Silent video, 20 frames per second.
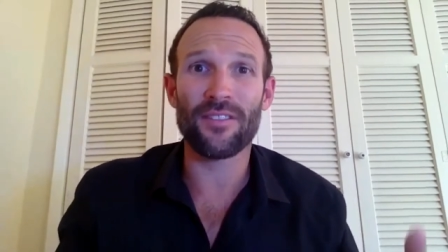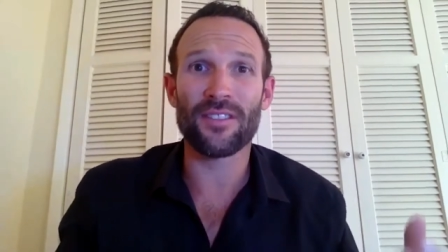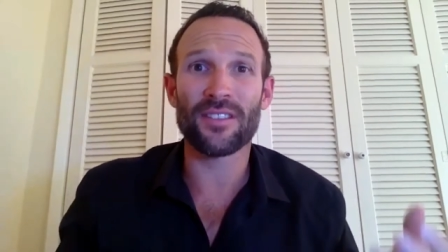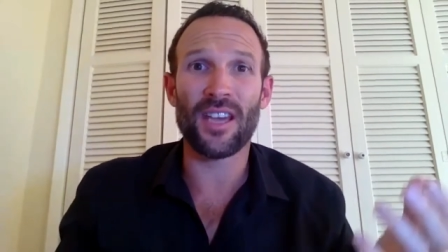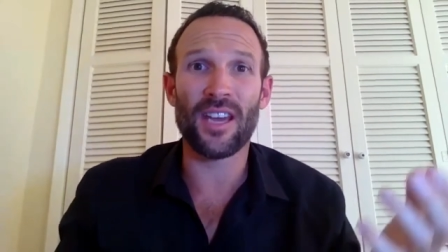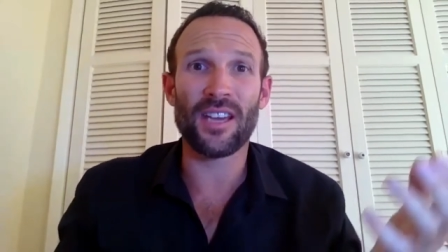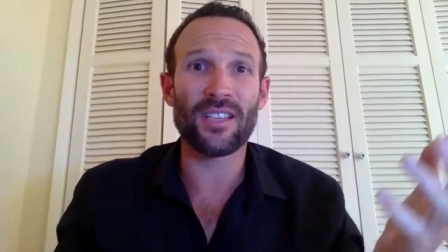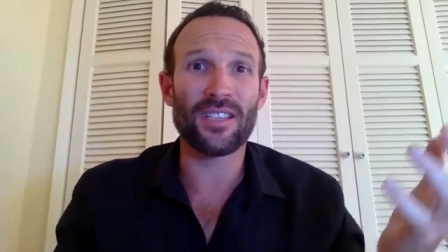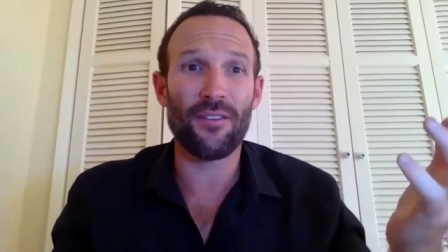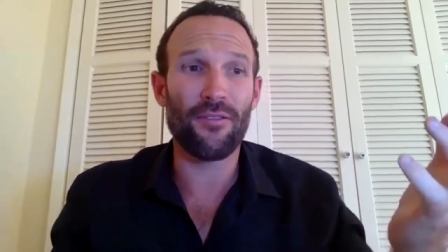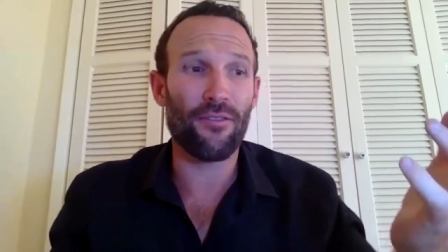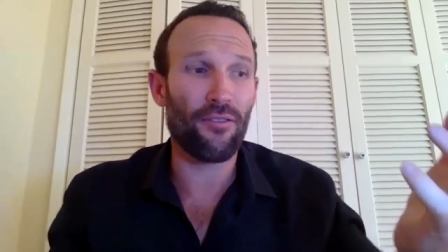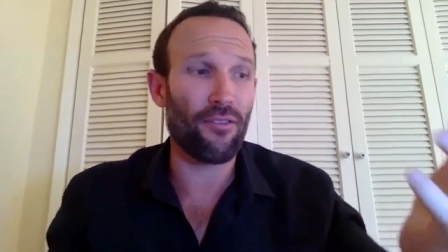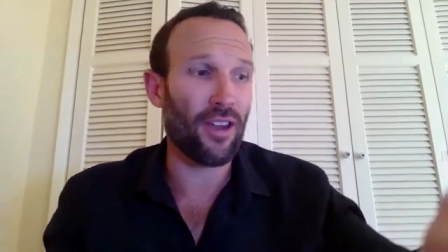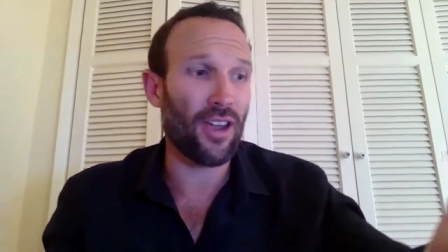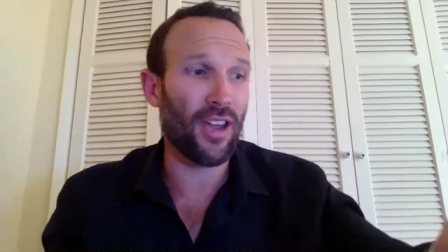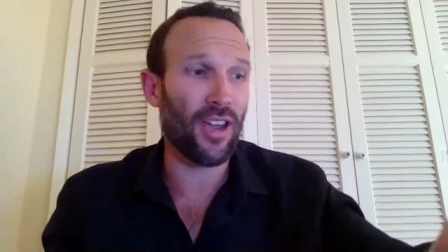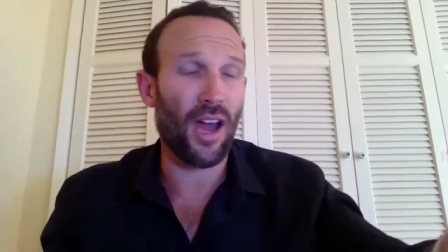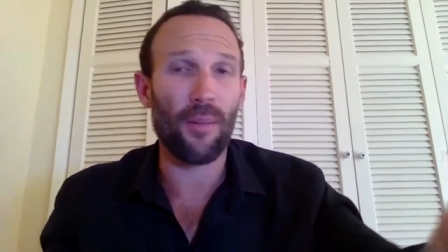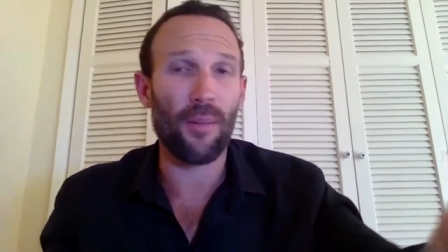say,
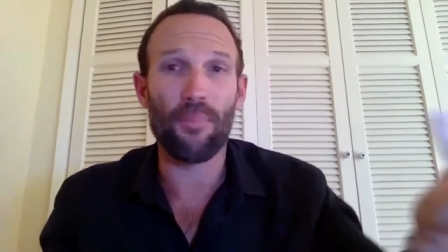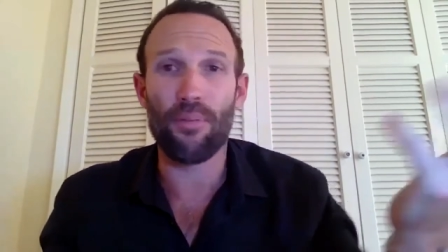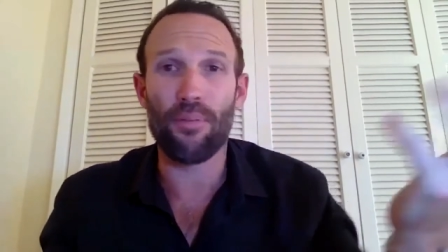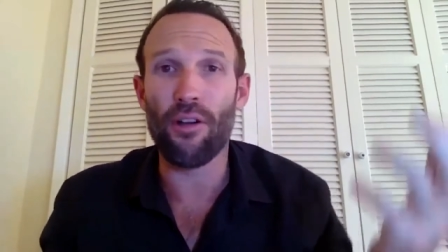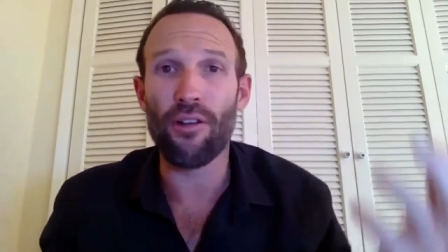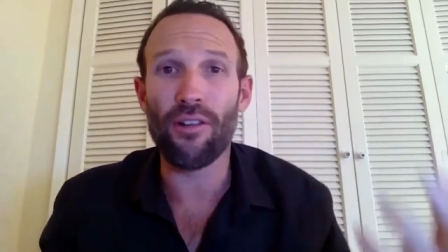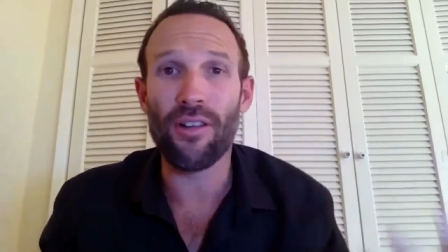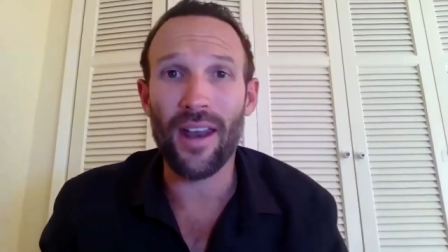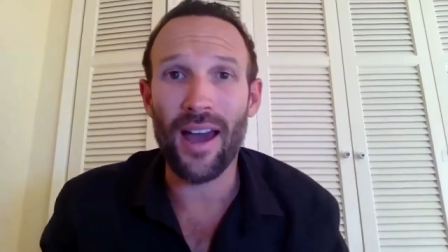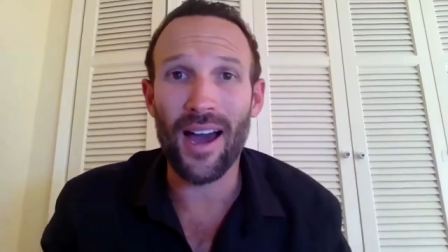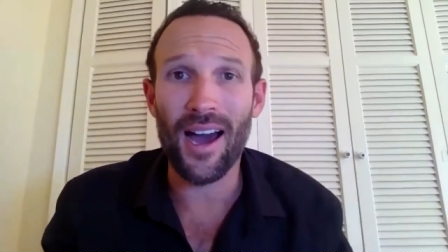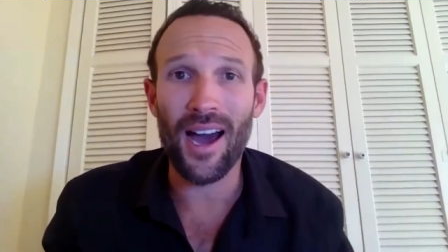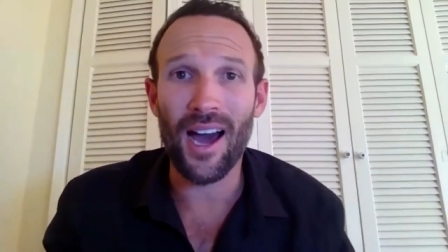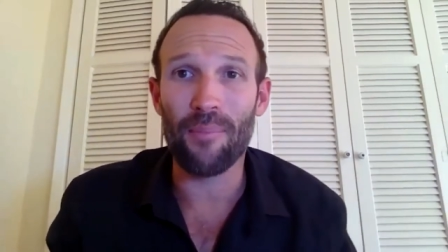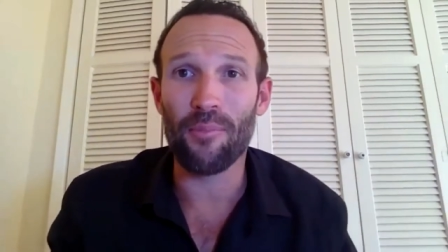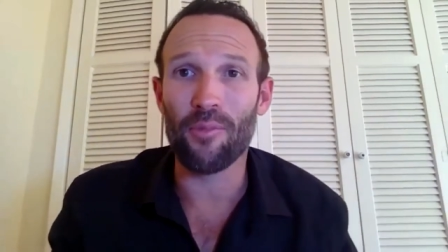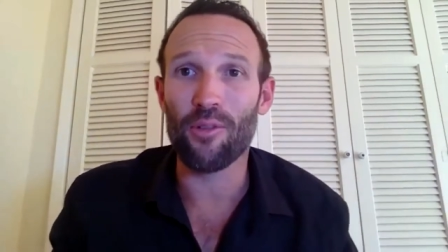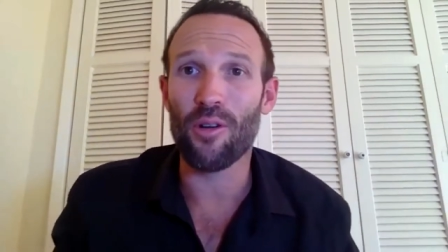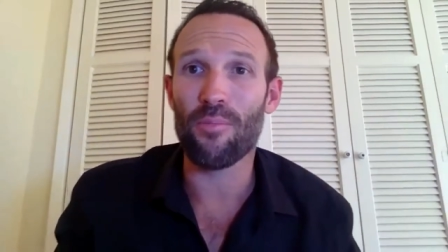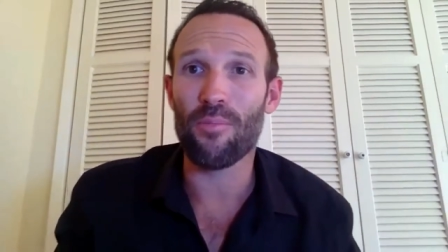suffering a broken
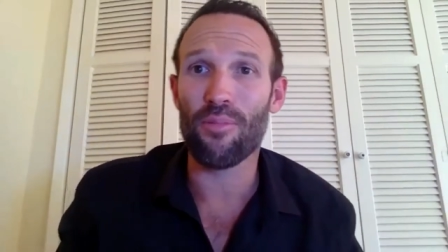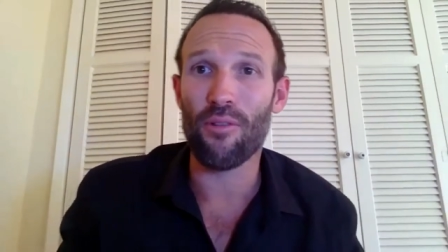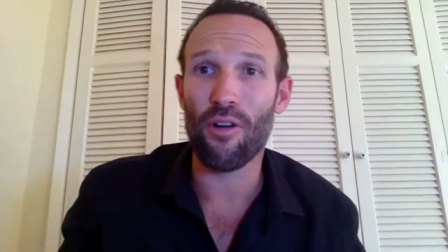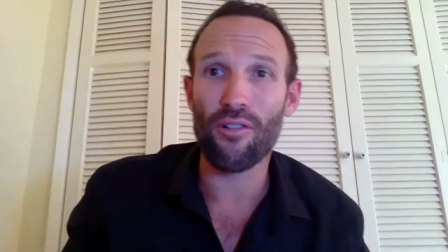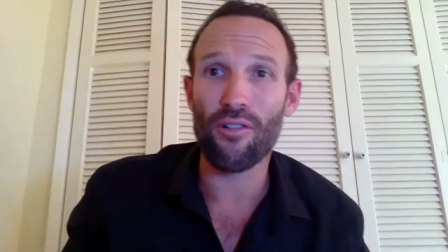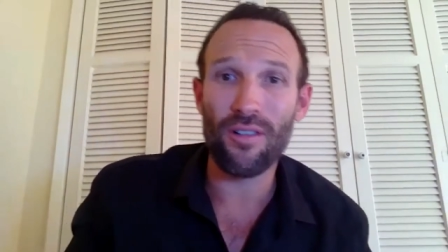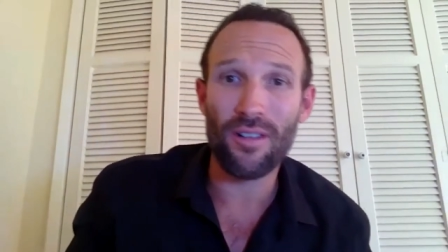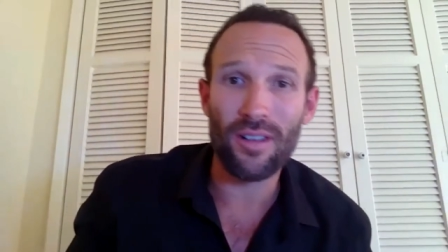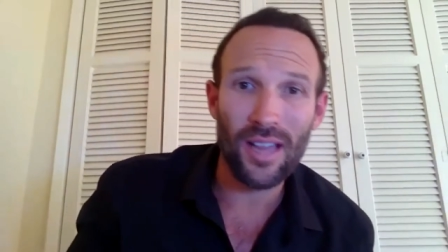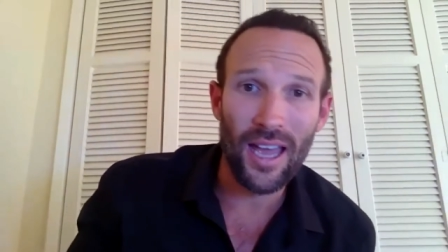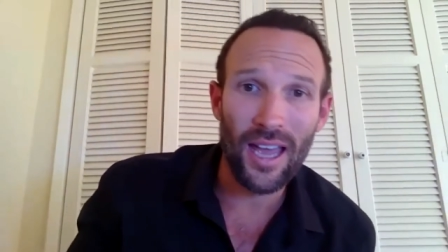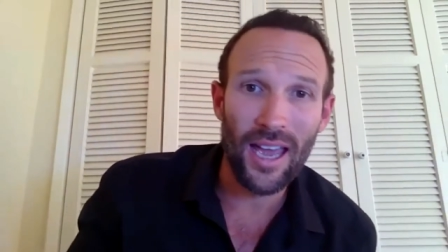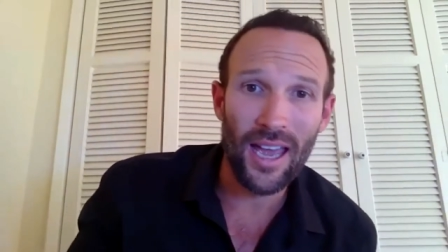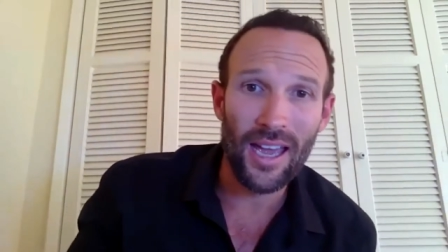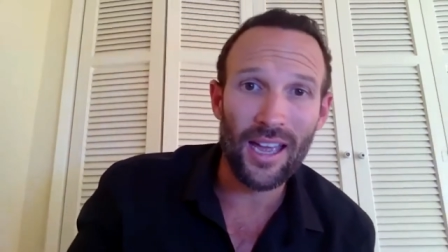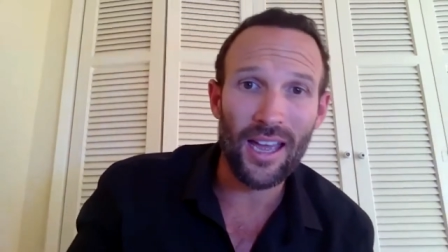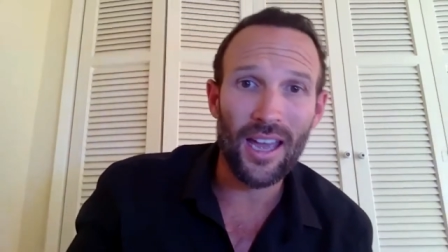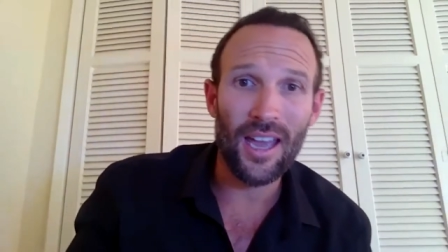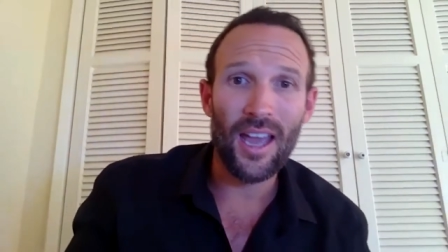arm or a broken leg.